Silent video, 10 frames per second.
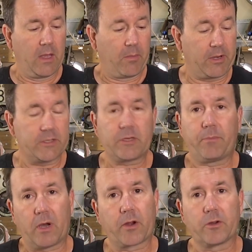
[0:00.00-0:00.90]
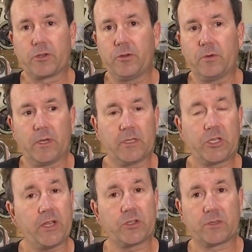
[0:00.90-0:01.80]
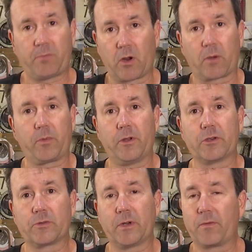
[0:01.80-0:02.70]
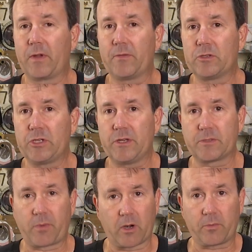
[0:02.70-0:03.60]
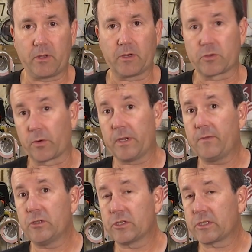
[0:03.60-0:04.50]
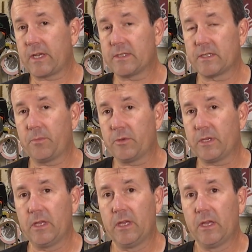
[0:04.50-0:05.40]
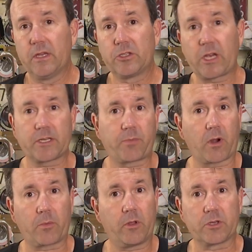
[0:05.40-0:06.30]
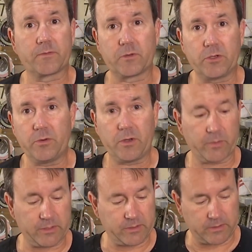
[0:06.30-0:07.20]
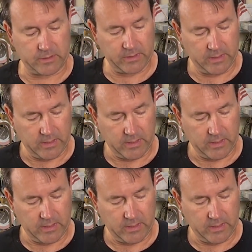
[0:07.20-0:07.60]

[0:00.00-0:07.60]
But it's a bugger to change spark plugs whenever you have to change spark plugs, or even just kind of simply check spark plugs for tuning reasons.